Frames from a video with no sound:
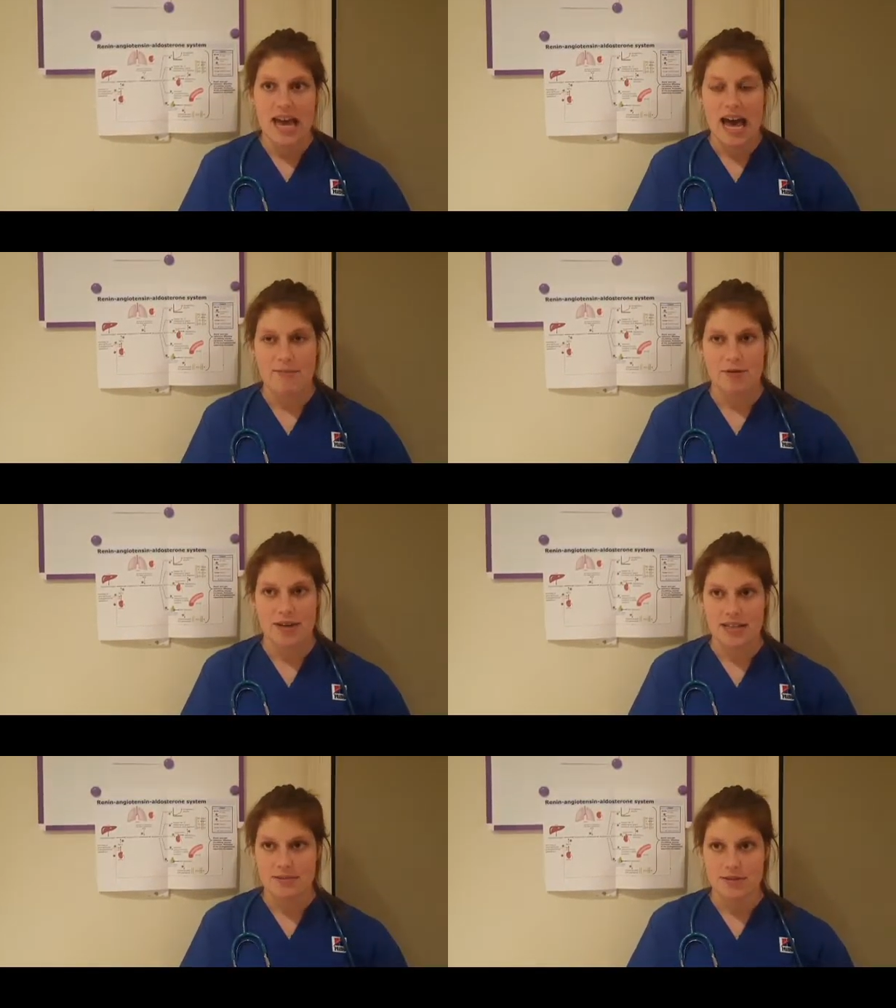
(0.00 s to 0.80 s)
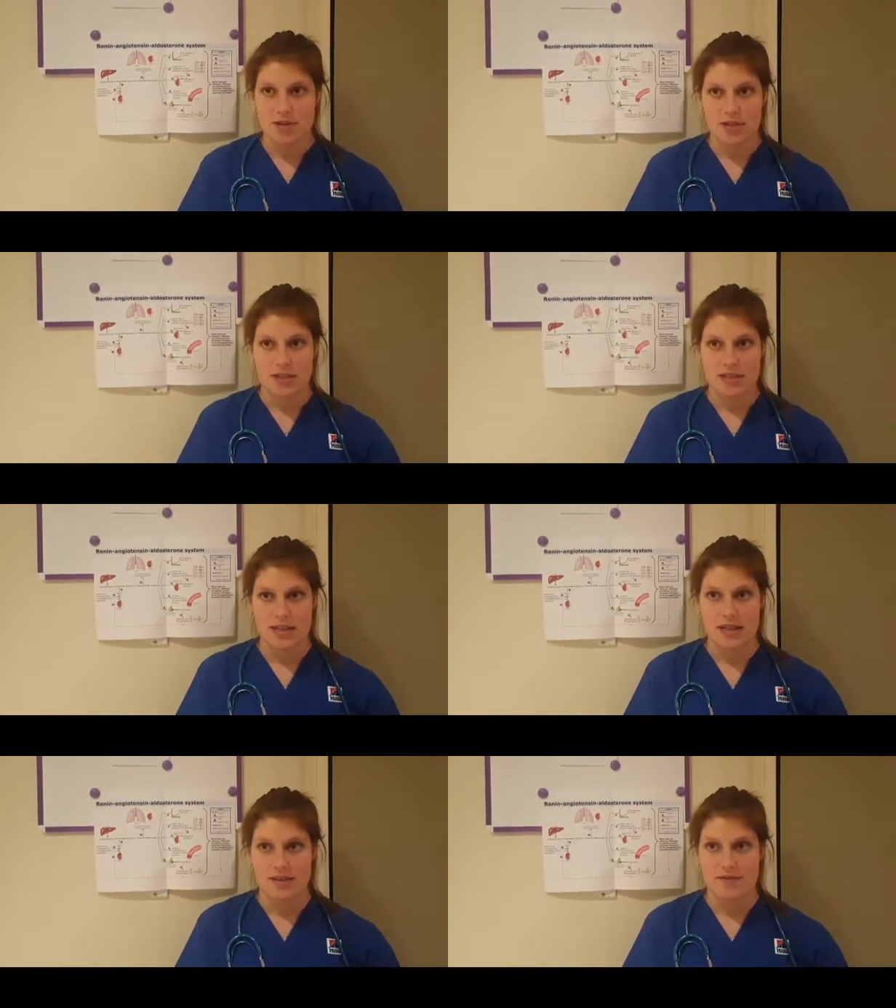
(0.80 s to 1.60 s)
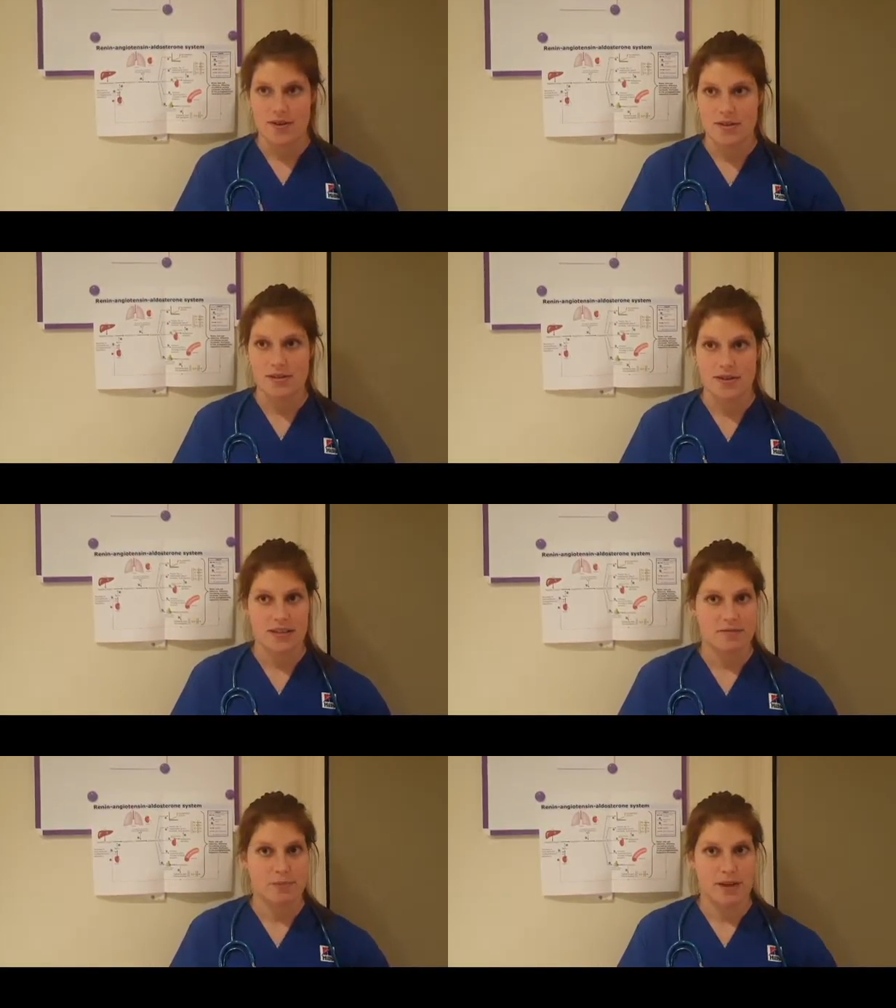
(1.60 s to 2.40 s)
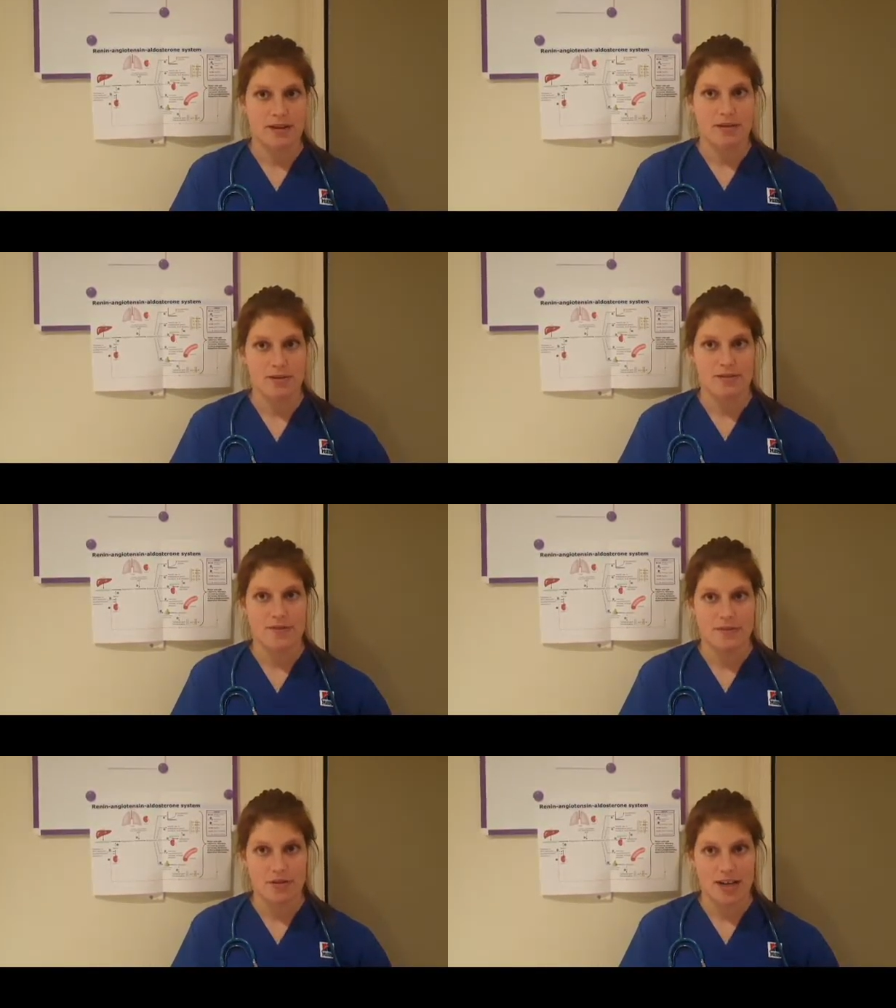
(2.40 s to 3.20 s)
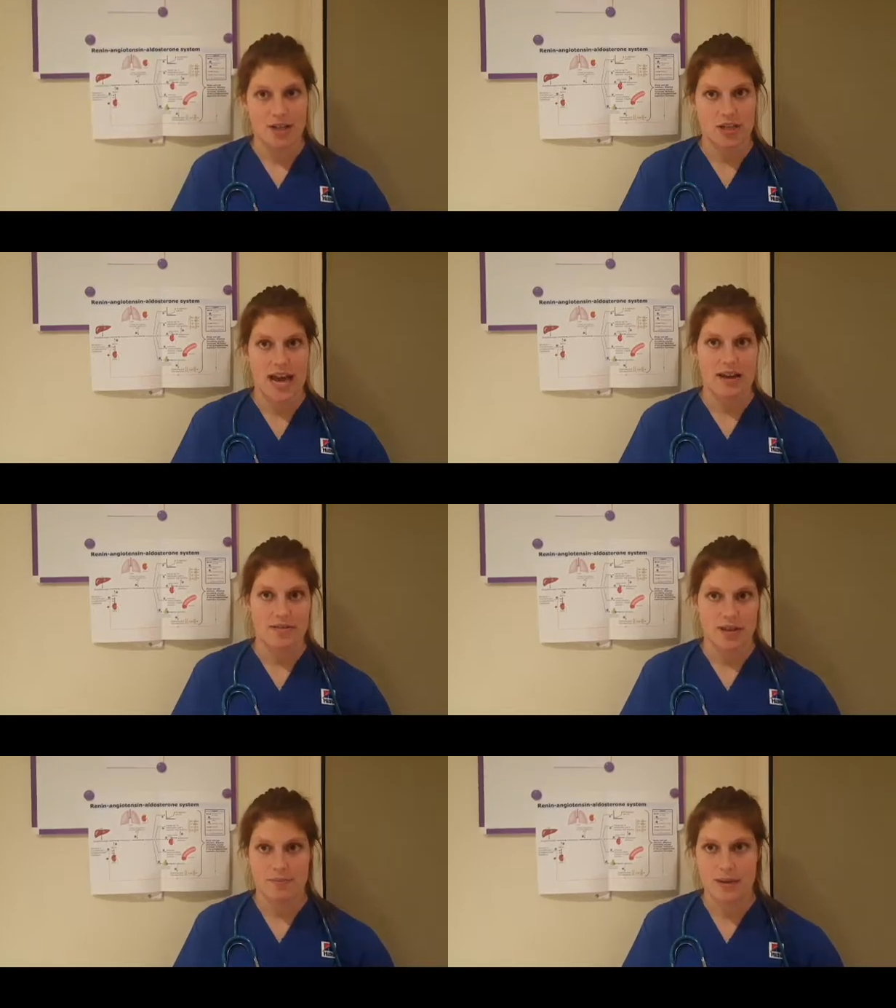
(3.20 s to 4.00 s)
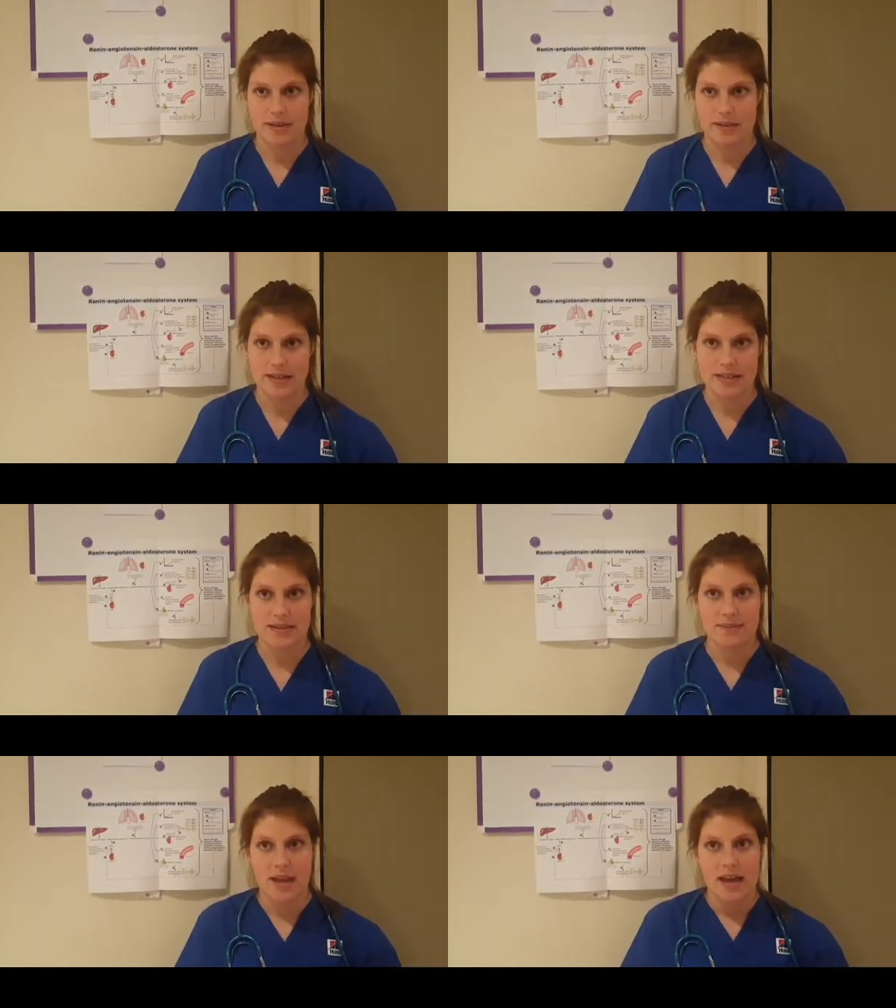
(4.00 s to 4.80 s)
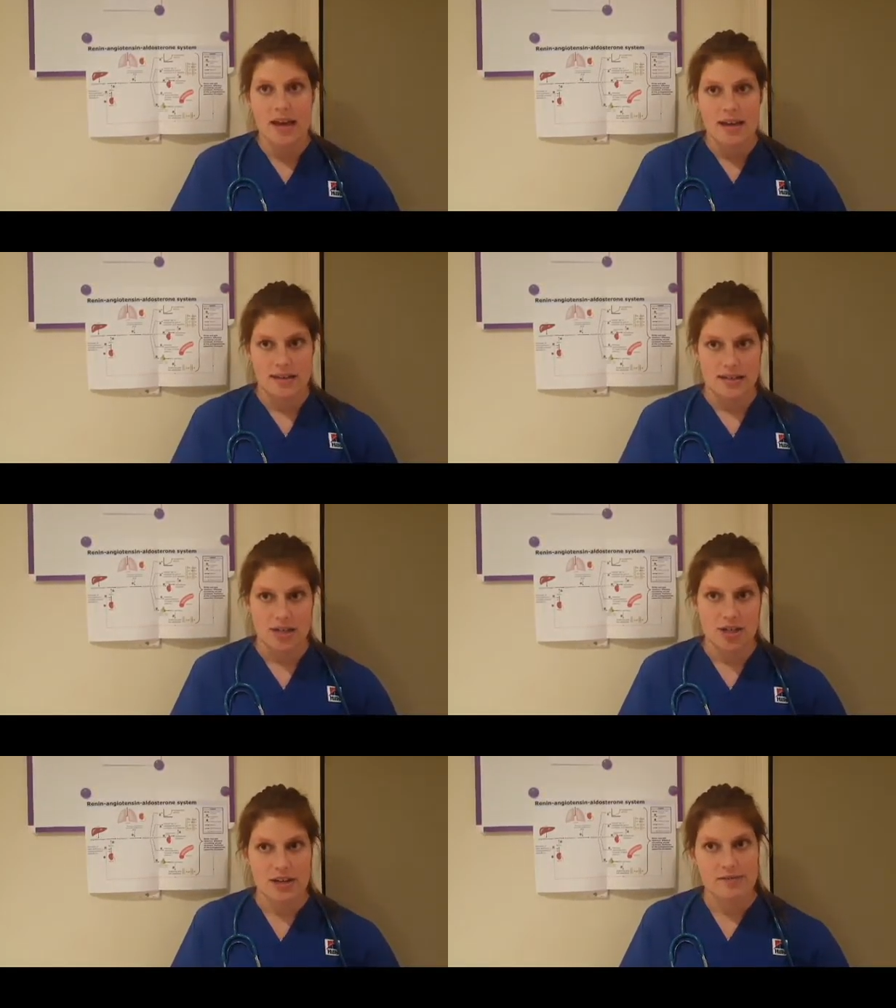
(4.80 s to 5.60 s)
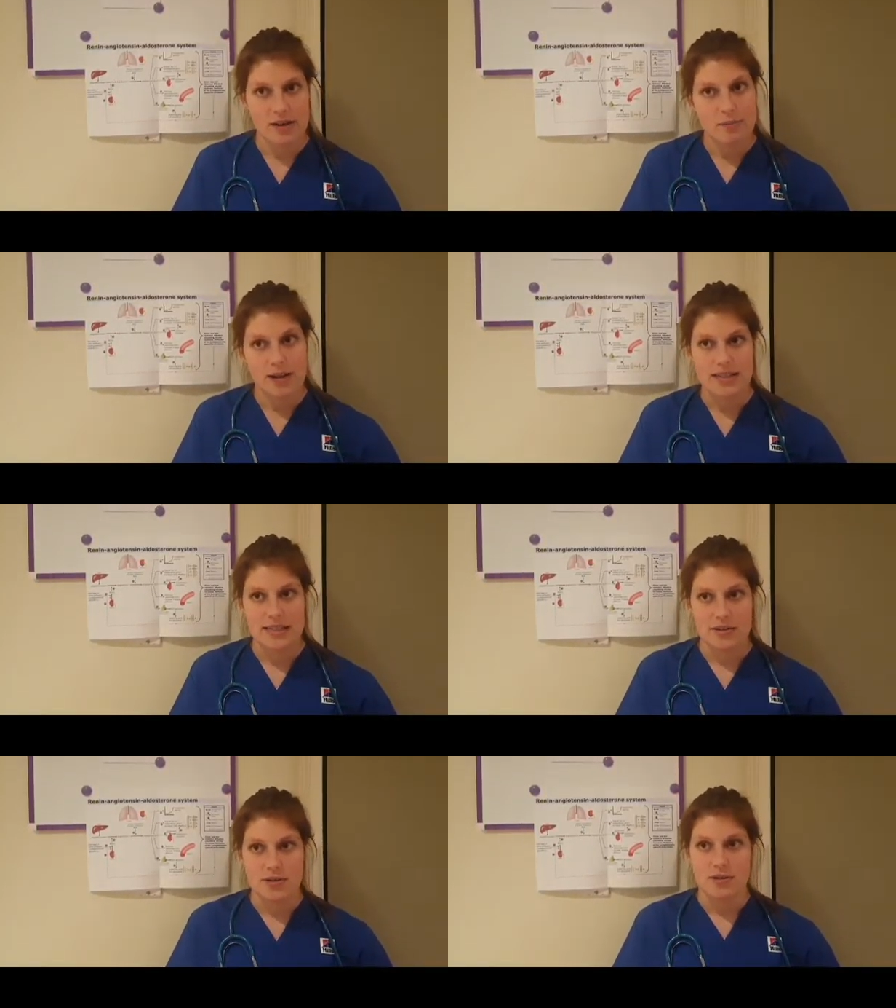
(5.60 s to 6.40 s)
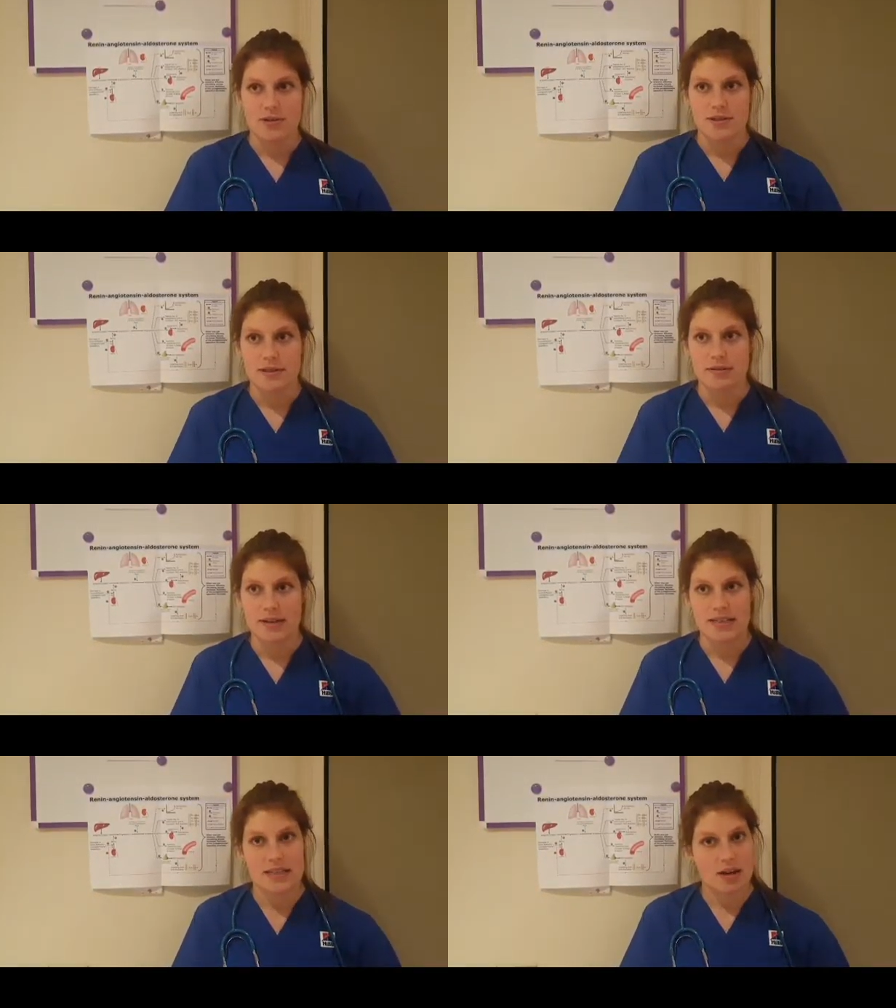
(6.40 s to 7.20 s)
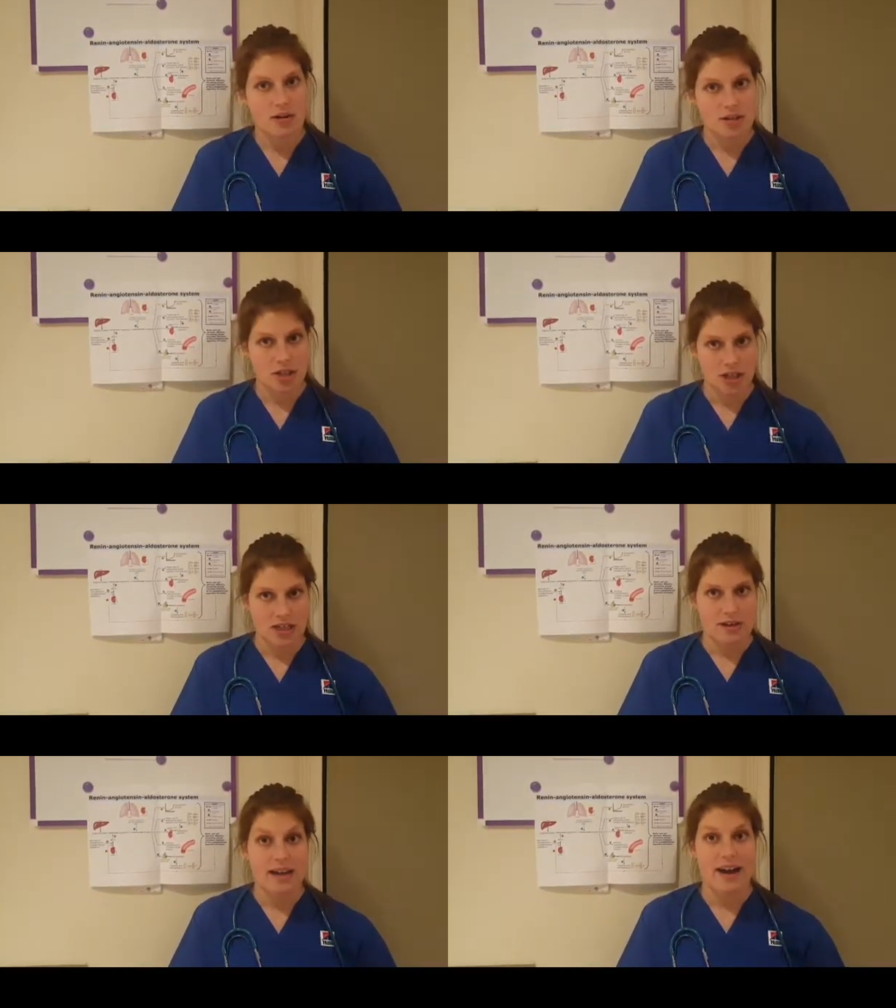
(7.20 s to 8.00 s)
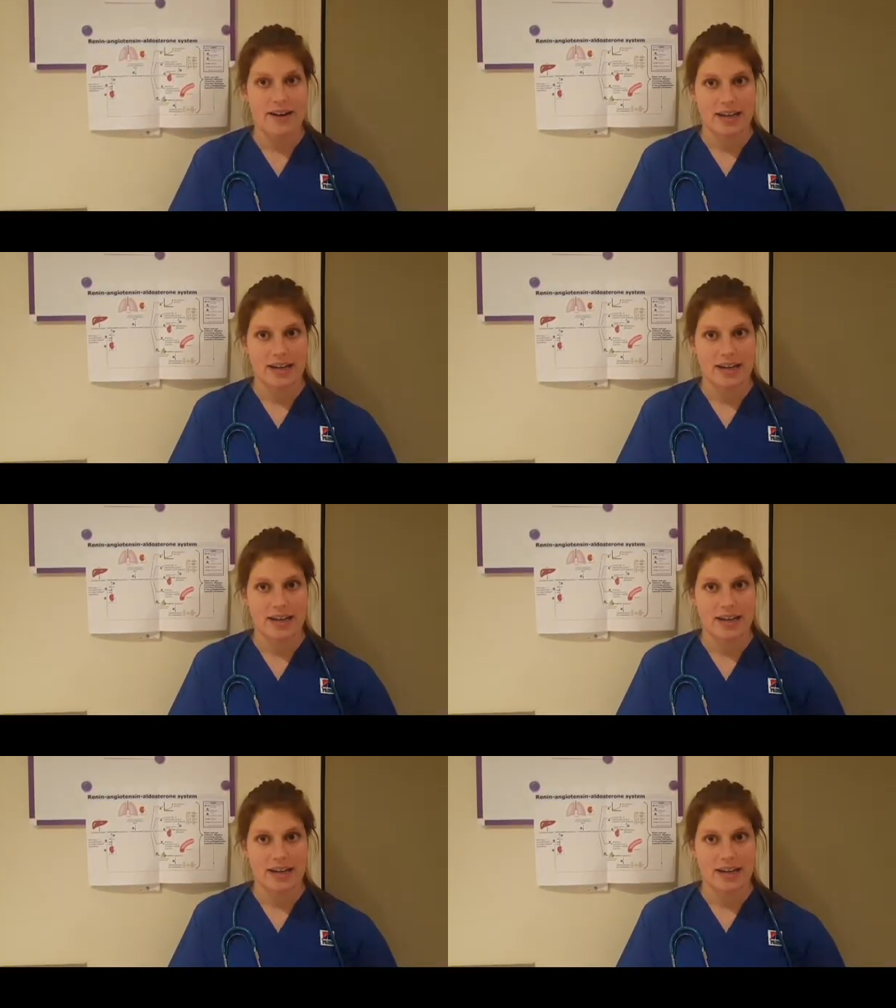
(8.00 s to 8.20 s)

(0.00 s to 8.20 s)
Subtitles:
and will thus reduce the further loss of blood through the filtration out of the capillaries. The addition of red blood cells also increases the oxygen carrying